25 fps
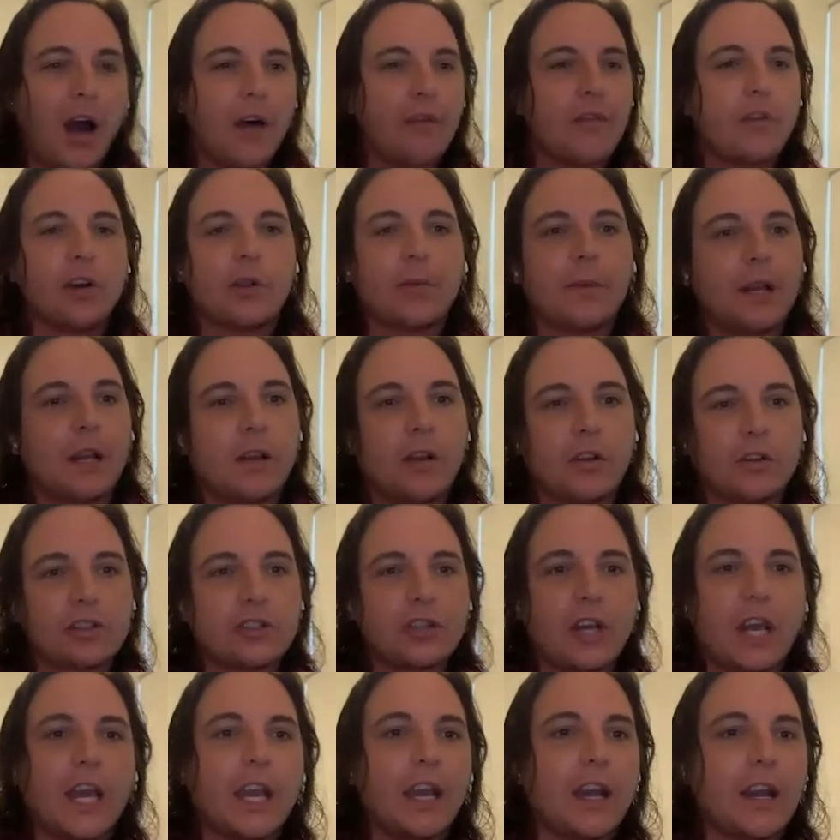only been in
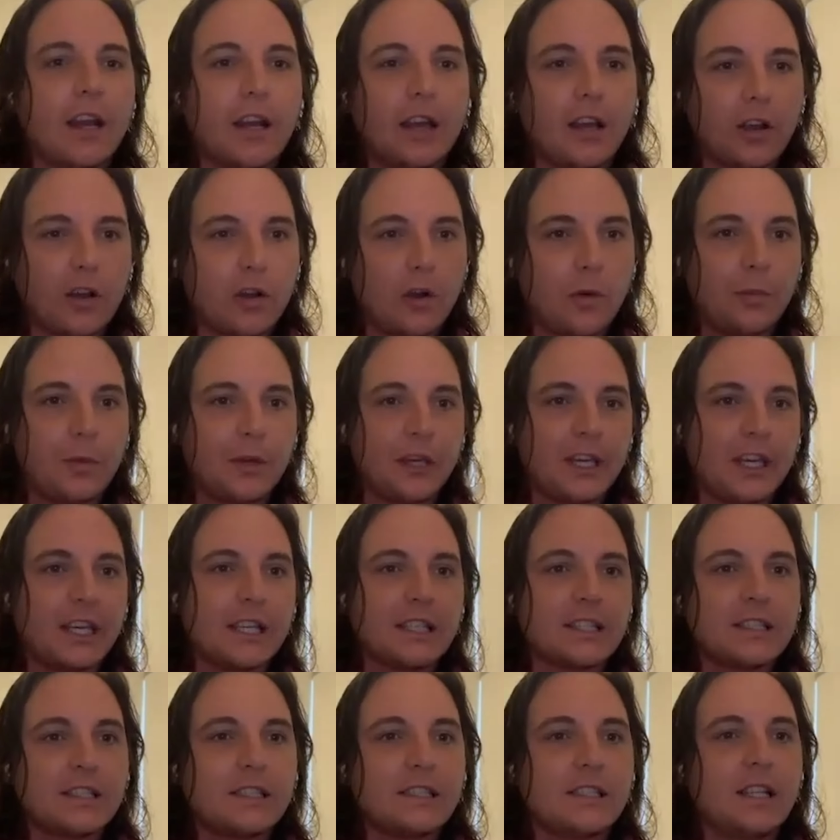Australia a couple of
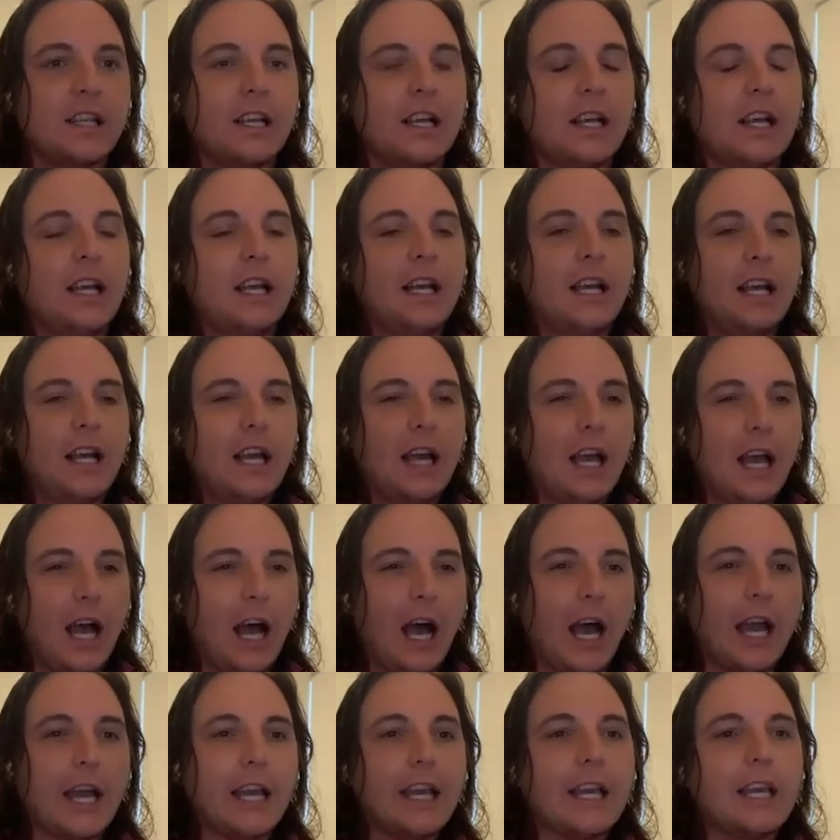years, and
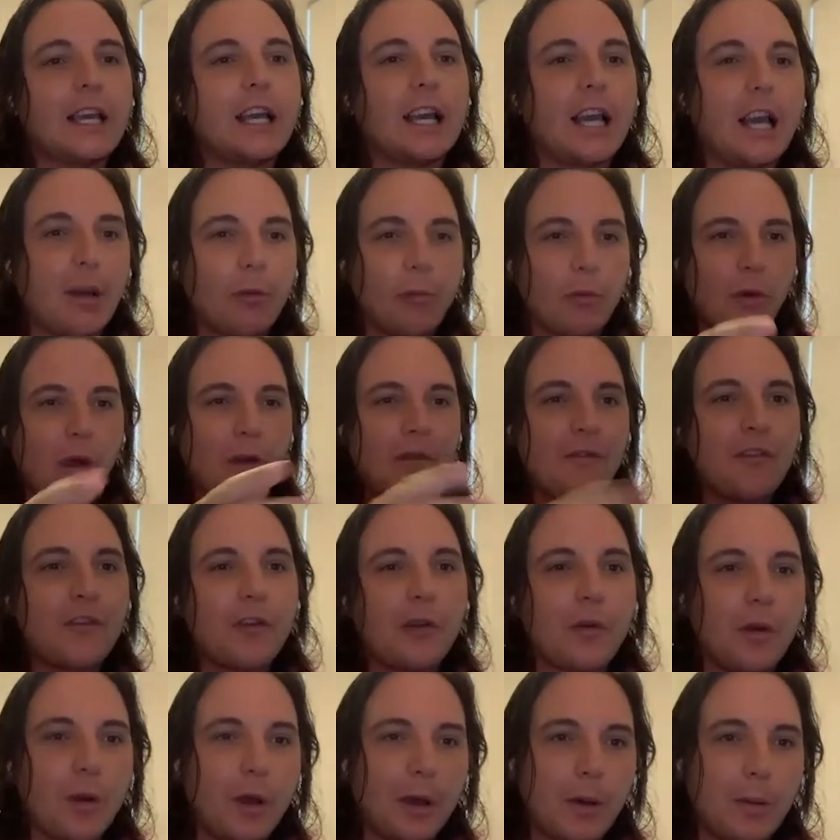I went
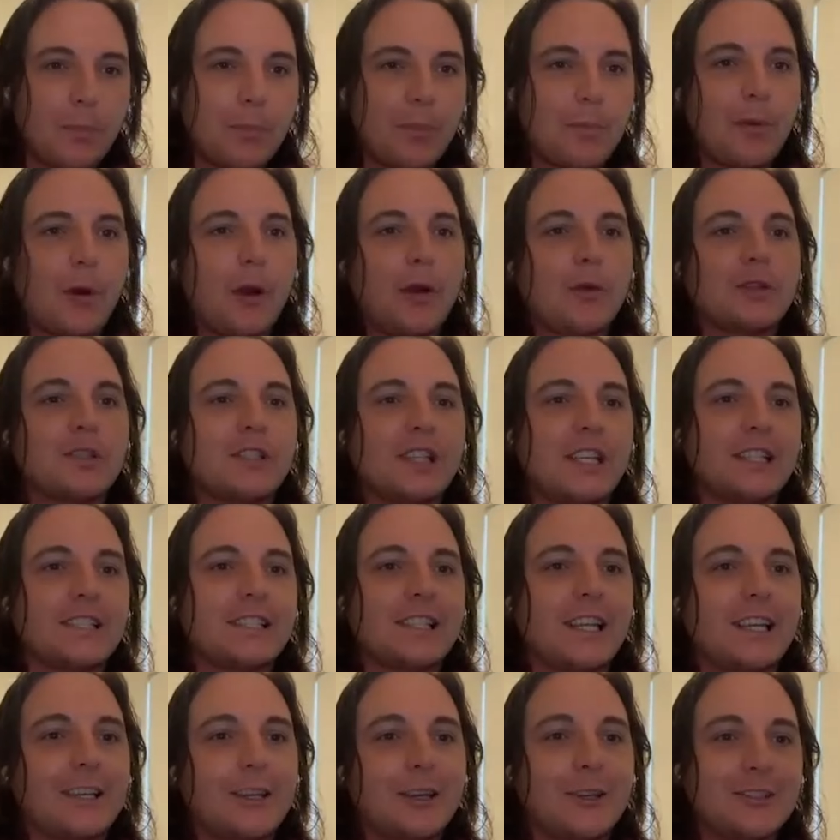through a process
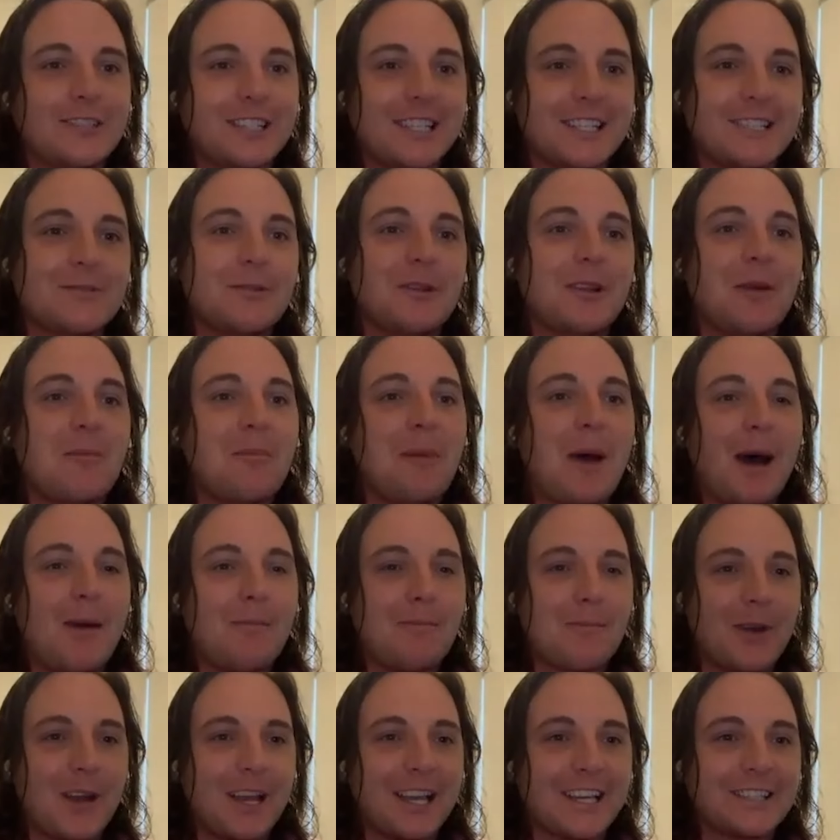like you did when a band
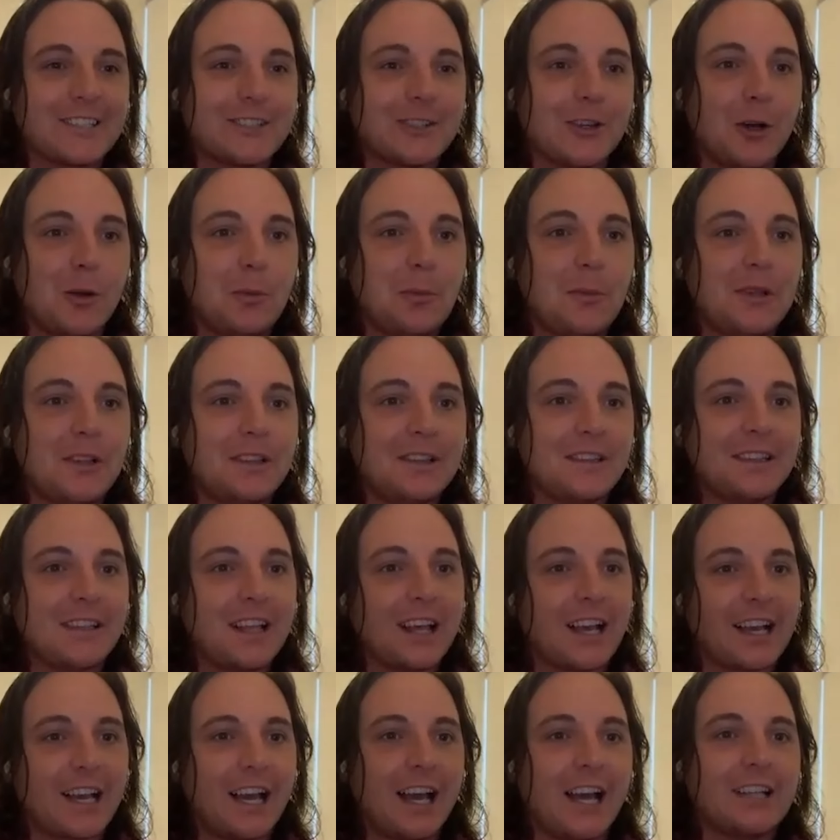breaks up, and
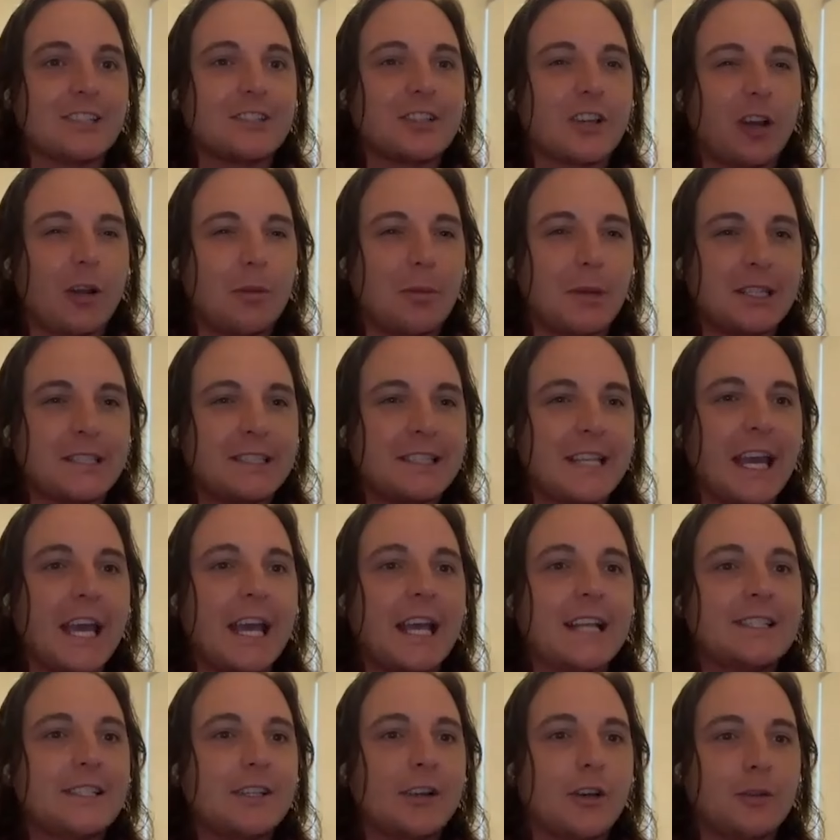I kind of got a bit
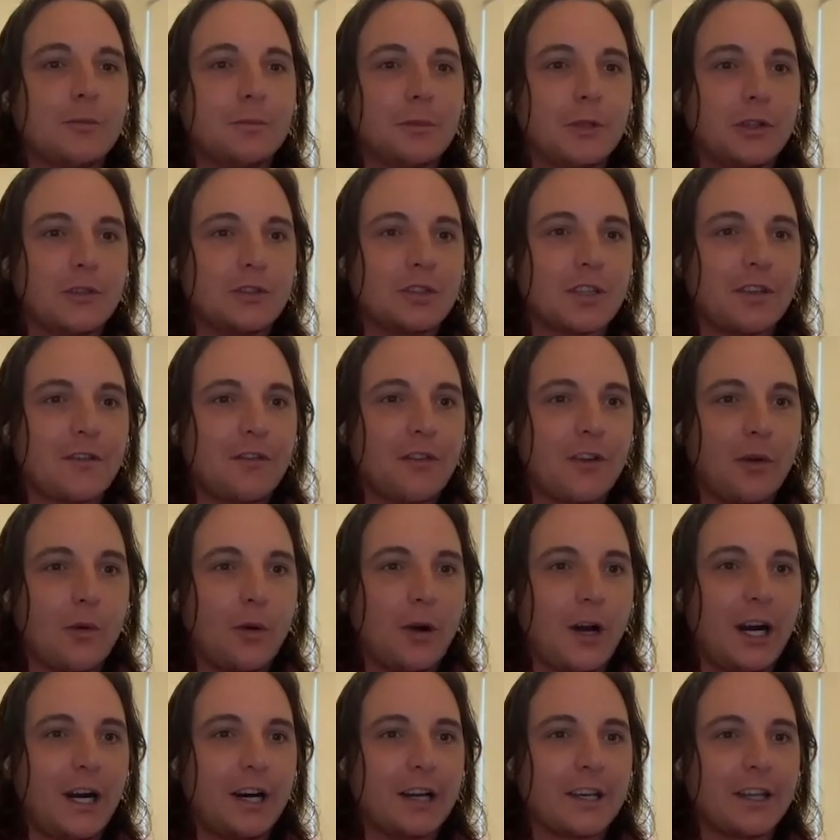dirty on music for a
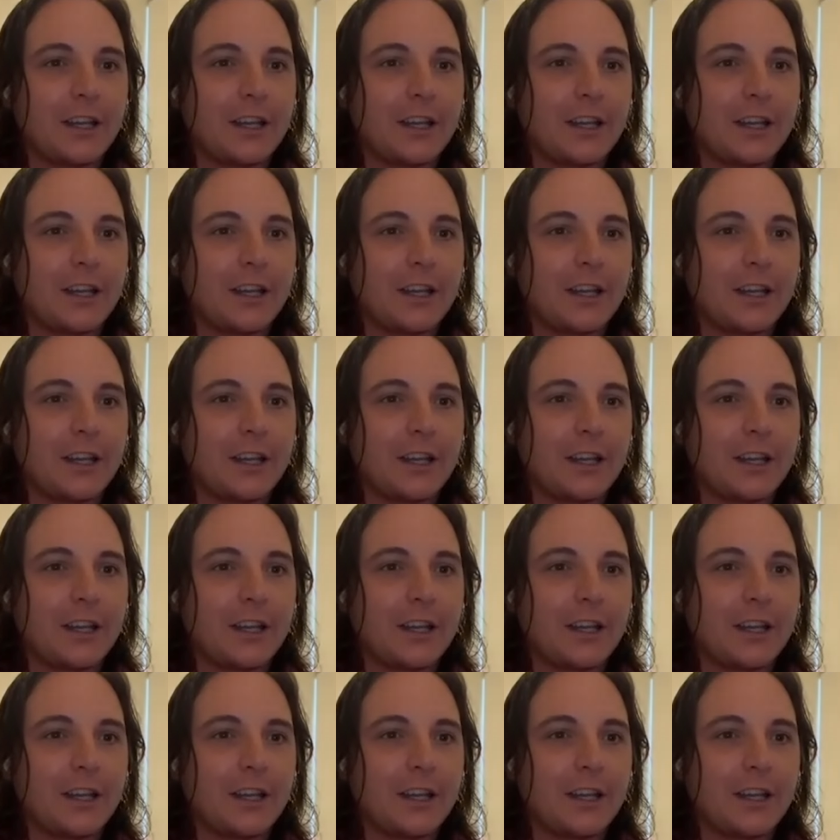while,